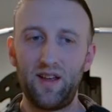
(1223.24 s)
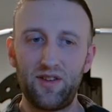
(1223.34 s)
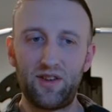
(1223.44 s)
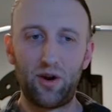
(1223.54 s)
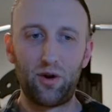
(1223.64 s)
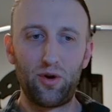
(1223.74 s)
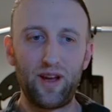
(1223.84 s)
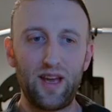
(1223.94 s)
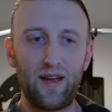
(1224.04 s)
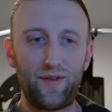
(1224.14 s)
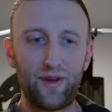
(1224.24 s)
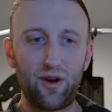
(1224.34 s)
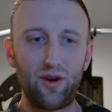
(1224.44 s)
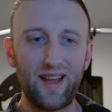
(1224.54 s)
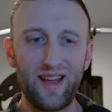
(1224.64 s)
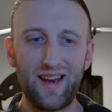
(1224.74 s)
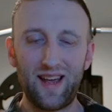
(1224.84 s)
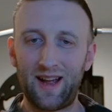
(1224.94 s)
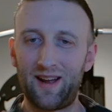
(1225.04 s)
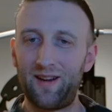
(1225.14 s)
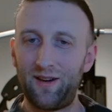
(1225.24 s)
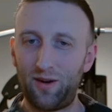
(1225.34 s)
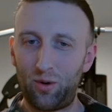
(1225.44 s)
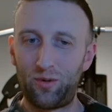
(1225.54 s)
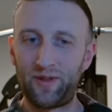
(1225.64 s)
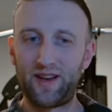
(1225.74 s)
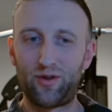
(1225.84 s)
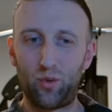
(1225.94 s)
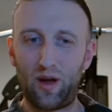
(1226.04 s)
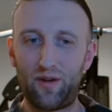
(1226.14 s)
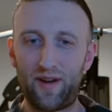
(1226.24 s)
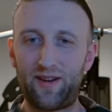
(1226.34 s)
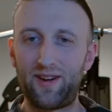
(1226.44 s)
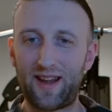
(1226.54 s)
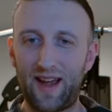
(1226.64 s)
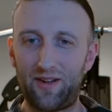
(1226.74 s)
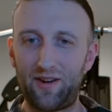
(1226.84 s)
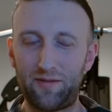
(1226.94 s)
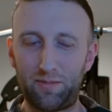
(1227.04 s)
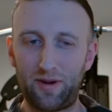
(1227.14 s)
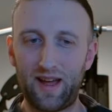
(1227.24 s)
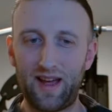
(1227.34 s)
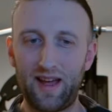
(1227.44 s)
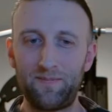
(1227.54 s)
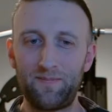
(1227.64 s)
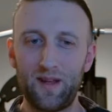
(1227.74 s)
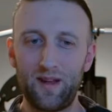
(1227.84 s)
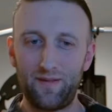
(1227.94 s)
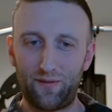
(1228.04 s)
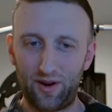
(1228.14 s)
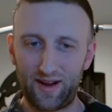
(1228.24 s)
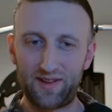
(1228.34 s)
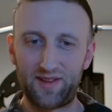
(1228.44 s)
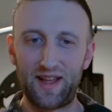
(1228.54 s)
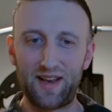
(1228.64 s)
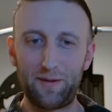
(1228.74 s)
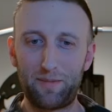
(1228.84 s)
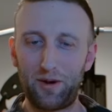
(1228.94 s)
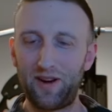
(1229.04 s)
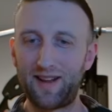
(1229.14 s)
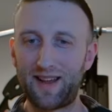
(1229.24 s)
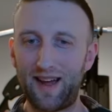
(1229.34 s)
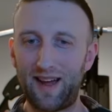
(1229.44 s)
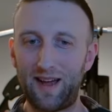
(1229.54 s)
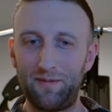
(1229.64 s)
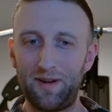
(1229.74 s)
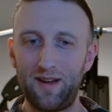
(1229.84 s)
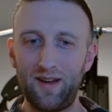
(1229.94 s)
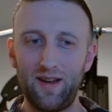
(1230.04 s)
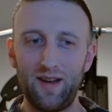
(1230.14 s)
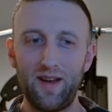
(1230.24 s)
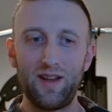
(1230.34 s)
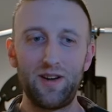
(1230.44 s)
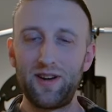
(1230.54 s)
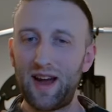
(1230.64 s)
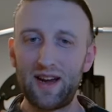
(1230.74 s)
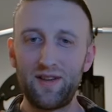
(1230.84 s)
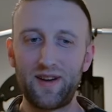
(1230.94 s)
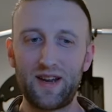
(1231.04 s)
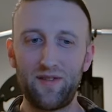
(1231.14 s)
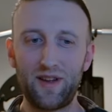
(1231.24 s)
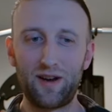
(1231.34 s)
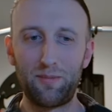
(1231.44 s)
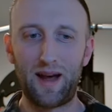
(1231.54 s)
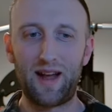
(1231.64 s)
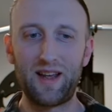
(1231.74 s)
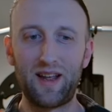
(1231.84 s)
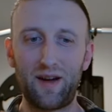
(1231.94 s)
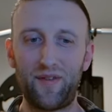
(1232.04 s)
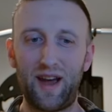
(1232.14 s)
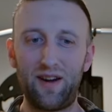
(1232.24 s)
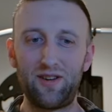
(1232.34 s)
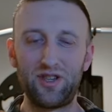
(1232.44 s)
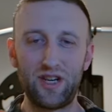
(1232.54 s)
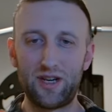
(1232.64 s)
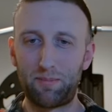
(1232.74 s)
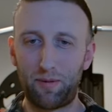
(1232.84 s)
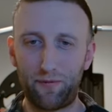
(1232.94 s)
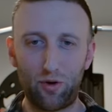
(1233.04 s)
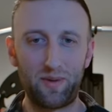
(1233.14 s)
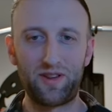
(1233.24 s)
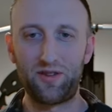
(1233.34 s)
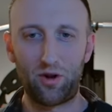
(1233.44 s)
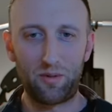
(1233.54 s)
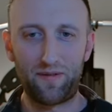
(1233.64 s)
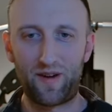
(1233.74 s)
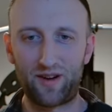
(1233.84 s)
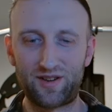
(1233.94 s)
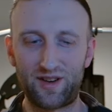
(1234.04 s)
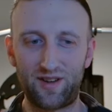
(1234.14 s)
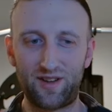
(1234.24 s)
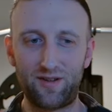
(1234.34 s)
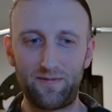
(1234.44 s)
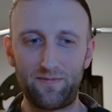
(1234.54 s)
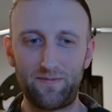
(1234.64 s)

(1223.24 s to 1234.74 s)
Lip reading: So if you're eating only 1,200 calories per day for an extended period of time, you're not even giving your body enough energy to perform its normal functions.